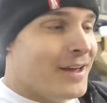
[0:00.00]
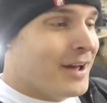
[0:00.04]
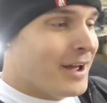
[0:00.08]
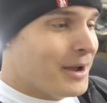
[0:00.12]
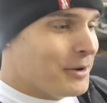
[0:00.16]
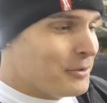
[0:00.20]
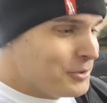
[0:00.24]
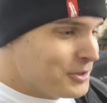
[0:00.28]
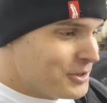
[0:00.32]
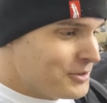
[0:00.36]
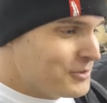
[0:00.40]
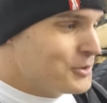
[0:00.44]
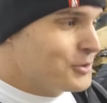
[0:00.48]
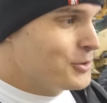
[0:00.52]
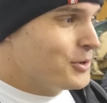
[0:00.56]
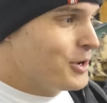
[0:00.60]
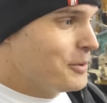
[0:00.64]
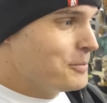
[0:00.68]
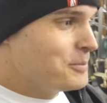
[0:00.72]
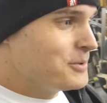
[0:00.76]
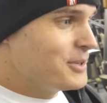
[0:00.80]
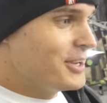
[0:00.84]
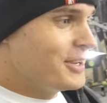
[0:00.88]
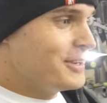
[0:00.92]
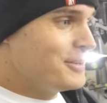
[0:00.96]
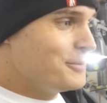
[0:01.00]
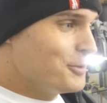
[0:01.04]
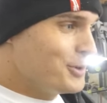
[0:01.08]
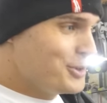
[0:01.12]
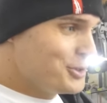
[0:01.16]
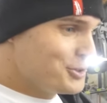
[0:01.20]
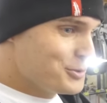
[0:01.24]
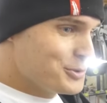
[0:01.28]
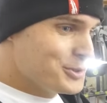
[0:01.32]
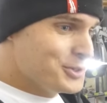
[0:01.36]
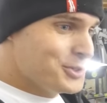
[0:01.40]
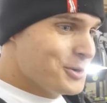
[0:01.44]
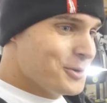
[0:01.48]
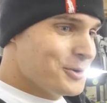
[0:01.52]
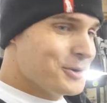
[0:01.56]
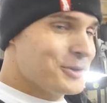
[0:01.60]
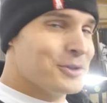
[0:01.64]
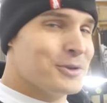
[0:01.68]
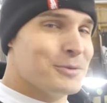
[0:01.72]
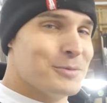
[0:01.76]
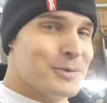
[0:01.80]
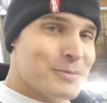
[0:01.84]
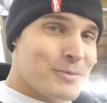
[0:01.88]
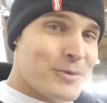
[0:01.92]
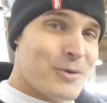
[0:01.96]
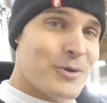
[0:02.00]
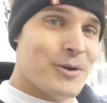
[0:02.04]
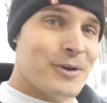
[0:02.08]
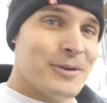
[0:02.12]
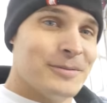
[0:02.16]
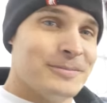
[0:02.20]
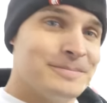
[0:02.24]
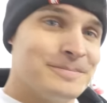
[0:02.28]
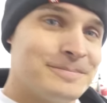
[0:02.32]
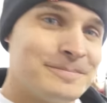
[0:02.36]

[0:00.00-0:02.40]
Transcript: I will give you an update once we know a little bit more.